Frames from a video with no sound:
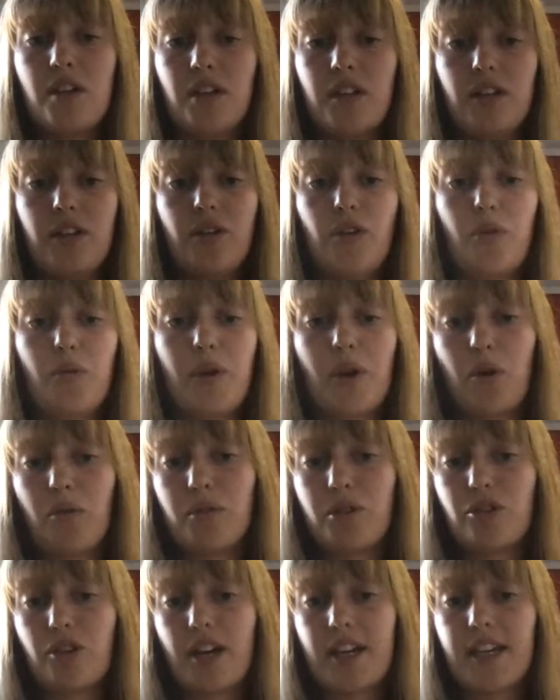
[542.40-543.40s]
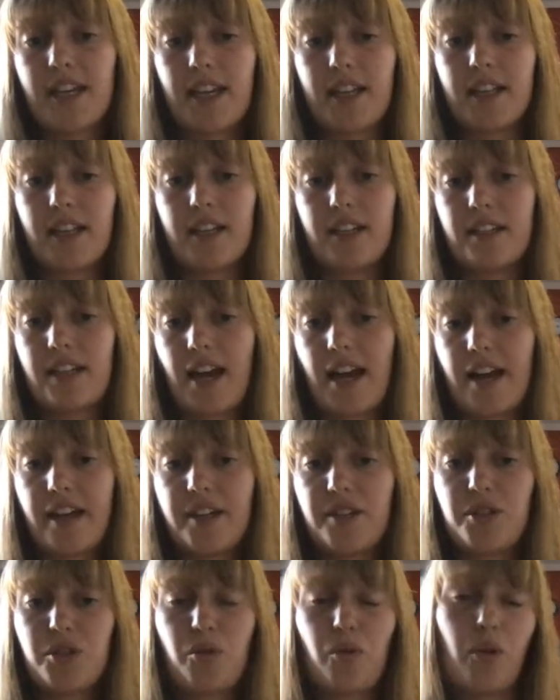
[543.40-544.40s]
You know, we always try and get the
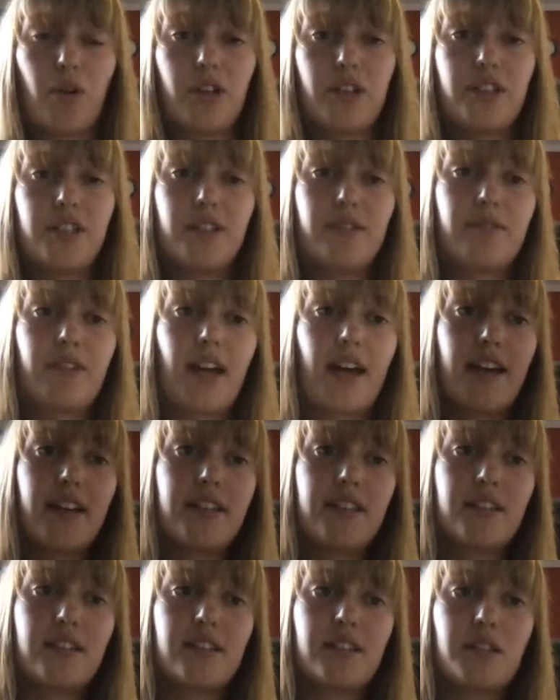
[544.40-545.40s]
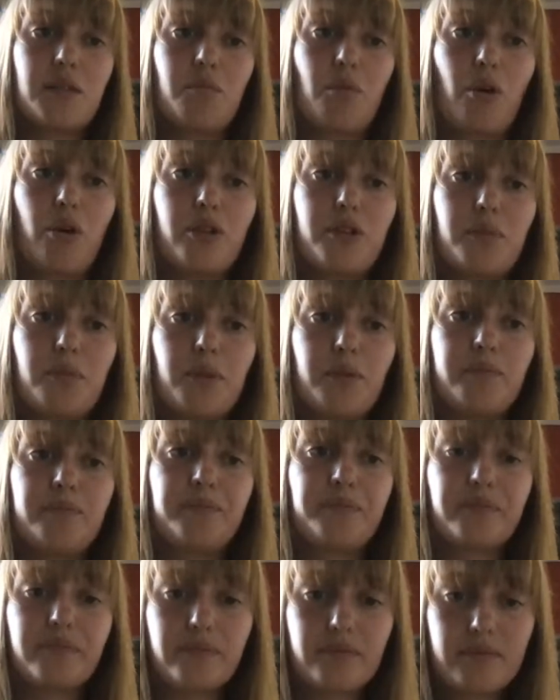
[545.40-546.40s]
highest quality of casks as possible,
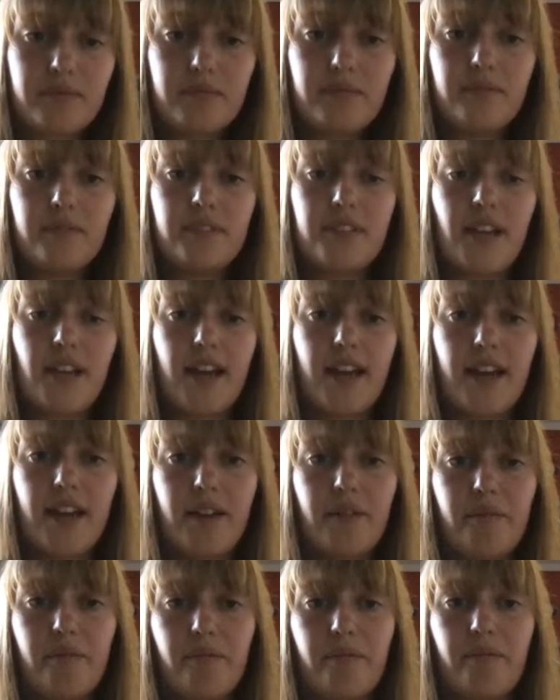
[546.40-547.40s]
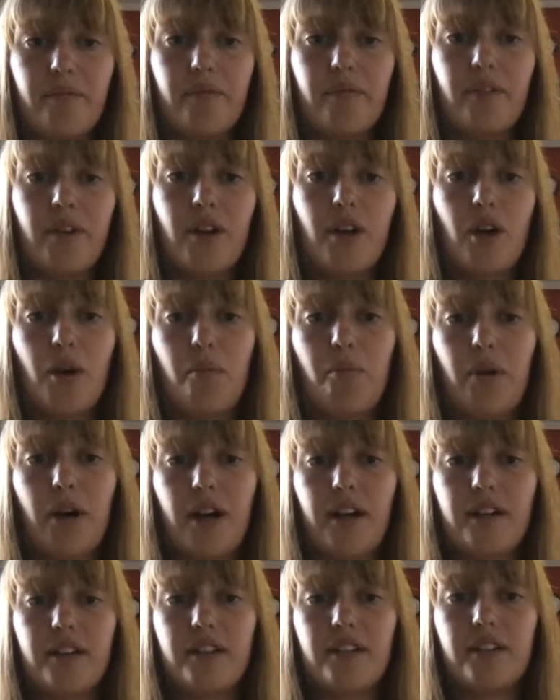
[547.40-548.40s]

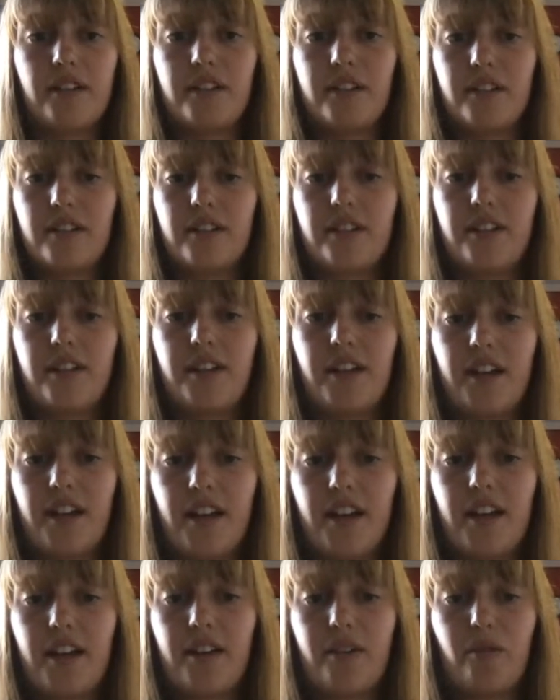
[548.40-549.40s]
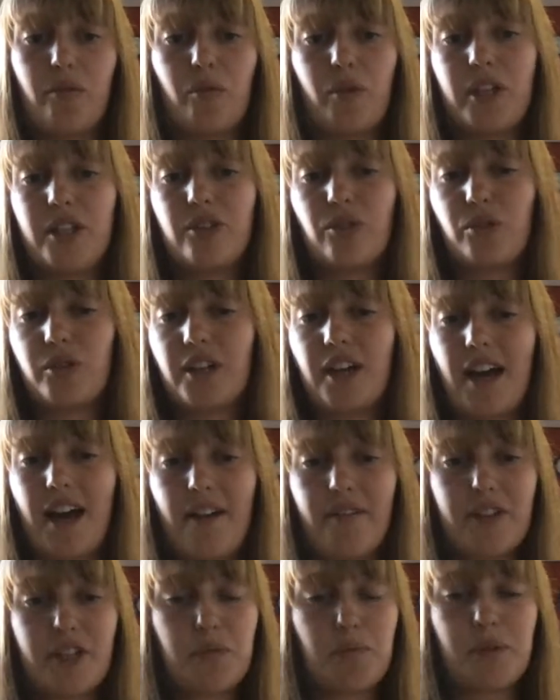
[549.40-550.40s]
but we don't
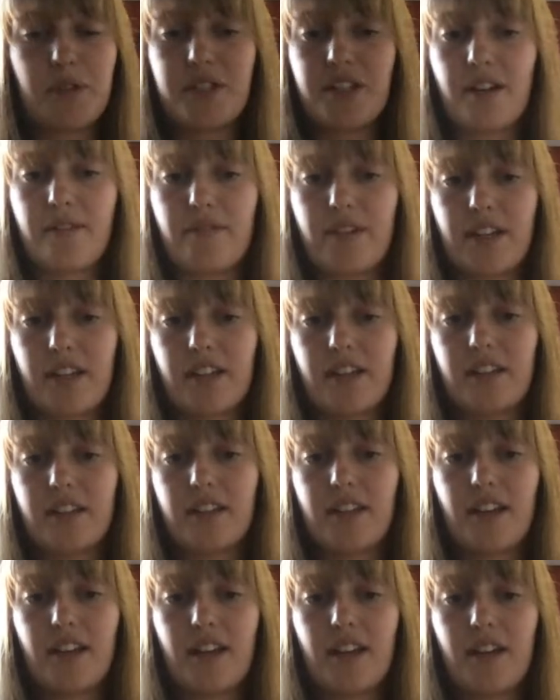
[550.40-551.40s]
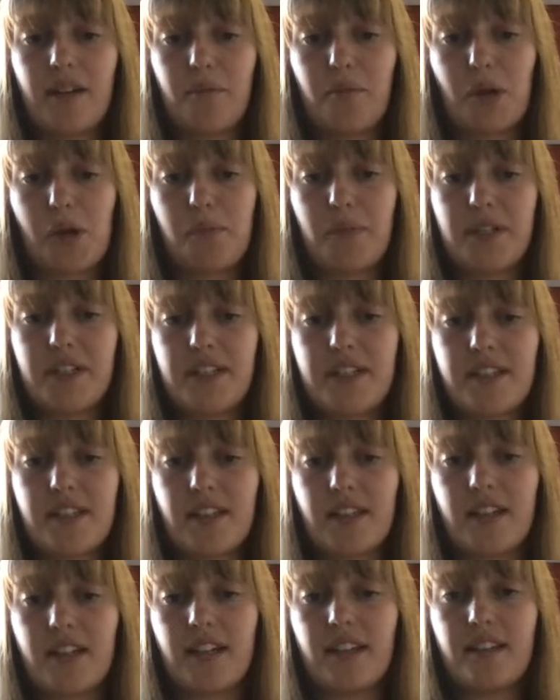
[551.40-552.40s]
have a specific bourbon
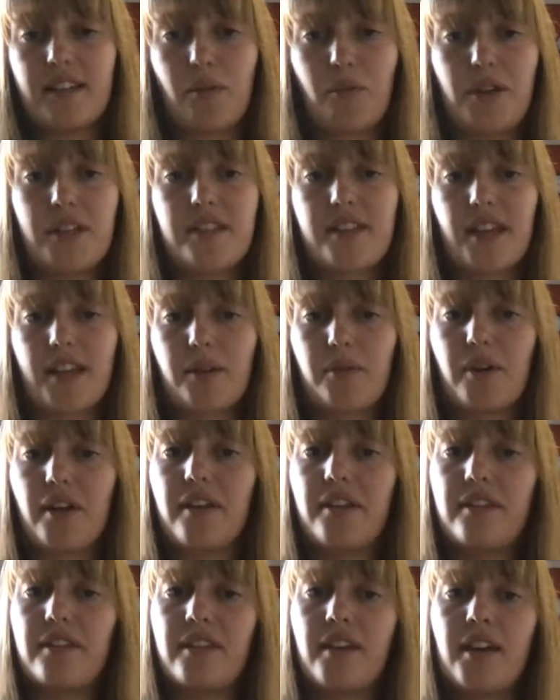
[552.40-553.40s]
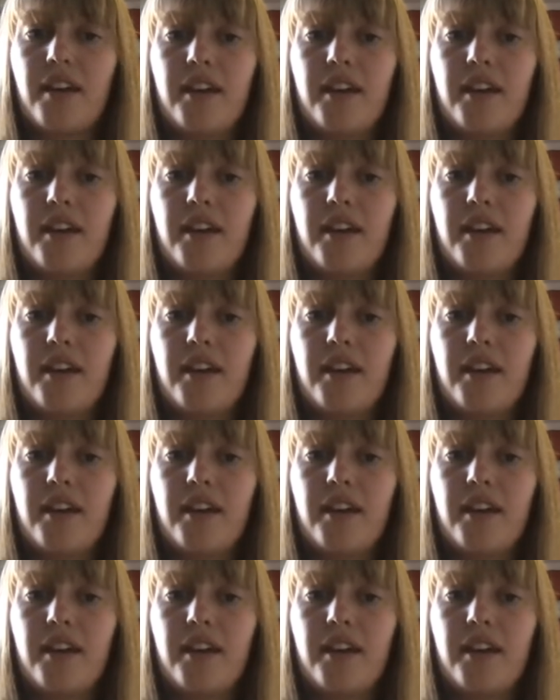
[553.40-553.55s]
distillery that we stick with.